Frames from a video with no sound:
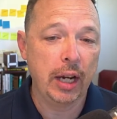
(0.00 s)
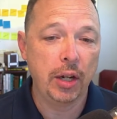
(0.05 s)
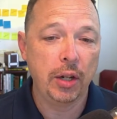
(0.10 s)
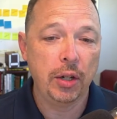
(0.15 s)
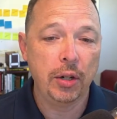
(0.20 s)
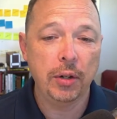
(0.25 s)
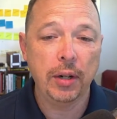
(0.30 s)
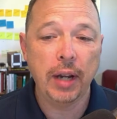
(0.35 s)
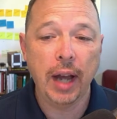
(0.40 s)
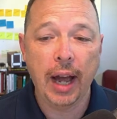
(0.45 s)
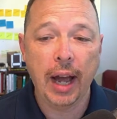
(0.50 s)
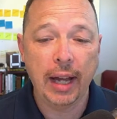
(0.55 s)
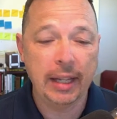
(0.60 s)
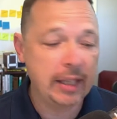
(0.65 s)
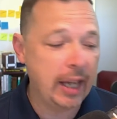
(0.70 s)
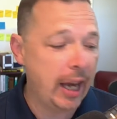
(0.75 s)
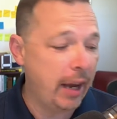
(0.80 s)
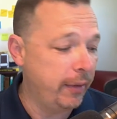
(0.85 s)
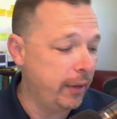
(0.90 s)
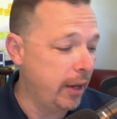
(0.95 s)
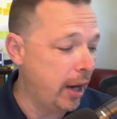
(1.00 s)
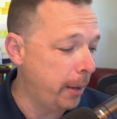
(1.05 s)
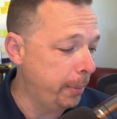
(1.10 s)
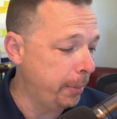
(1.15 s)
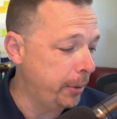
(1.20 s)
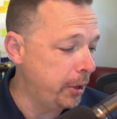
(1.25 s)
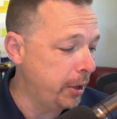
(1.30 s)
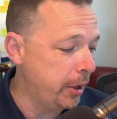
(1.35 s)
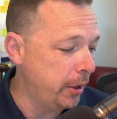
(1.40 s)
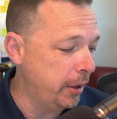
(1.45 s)
You guys have an
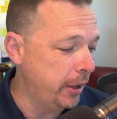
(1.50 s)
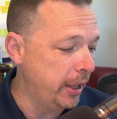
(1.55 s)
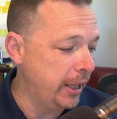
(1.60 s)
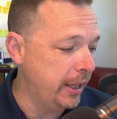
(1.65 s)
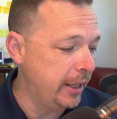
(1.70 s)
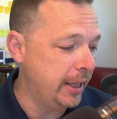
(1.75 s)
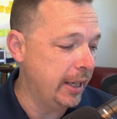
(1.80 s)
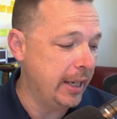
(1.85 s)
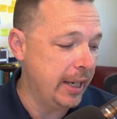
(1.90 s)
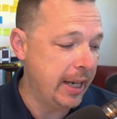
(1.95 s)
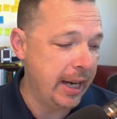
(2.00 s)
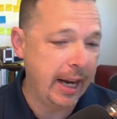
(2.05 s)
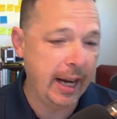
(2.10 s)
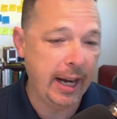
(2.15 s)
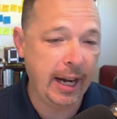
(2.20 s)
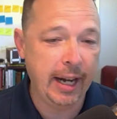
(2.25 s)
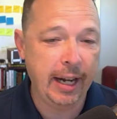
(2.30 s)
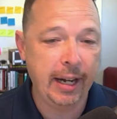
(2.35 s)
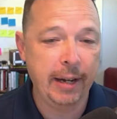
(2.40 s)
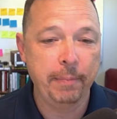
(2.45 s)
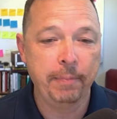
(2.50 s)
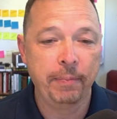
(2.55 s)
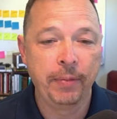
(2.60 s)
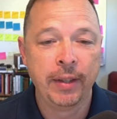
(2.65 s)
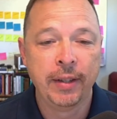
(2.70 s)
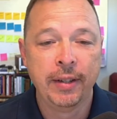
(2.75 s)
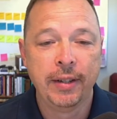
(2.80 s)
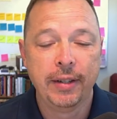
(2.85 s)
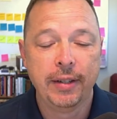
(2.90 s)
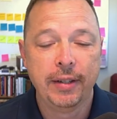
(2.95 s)
opportunity today
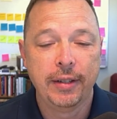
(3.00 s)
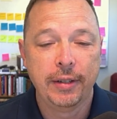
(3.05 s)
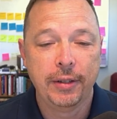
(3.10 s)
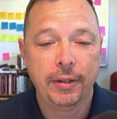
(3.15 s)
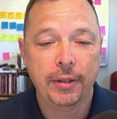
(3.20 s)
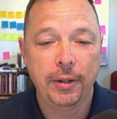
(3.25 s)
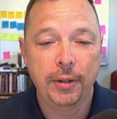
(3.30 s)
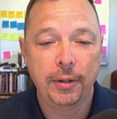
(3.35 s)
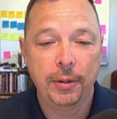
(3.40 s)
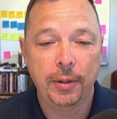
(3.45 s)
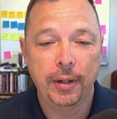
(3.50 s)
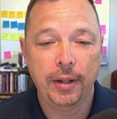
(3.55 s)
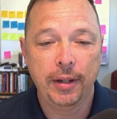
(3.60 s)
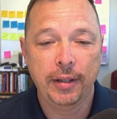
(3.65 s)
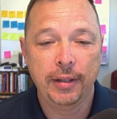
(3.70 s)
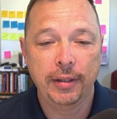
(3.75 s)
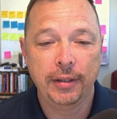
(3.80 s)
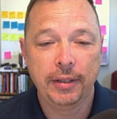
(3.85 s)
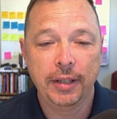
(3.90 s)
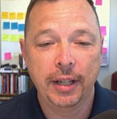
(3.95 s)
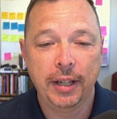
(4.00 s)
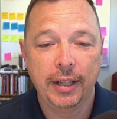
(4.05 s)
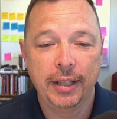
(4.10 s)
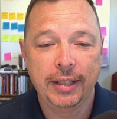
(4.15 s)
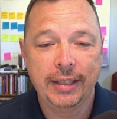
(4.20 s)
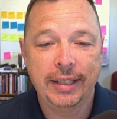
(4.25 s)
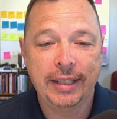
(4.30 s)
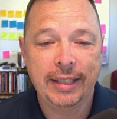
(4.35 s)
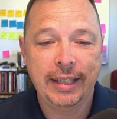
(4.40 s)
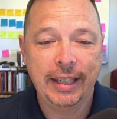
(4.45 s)
to
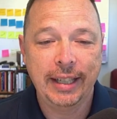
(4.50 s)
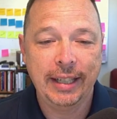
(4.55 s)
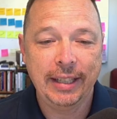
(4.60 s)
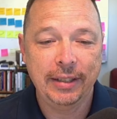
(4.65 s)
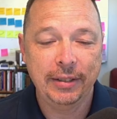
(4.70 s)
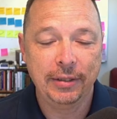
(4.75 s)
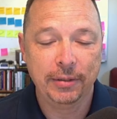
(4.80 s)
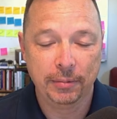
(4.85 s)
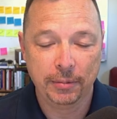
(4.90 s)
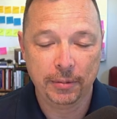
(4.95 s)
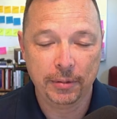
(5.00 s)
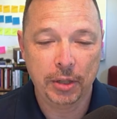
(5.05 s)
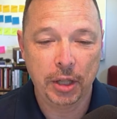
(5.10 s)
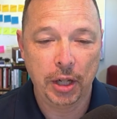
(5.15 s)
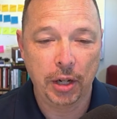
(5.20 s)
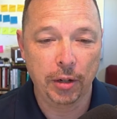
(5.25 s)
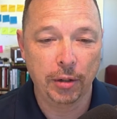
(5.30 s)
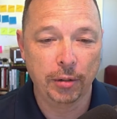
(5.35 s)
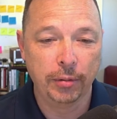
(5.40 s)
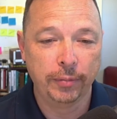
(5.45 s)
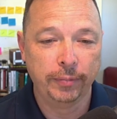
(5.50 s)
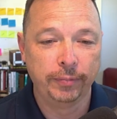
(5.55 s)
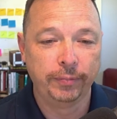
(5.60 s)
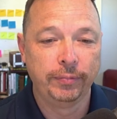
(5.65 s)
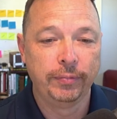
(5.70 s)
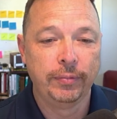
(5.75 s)
unseat Joe.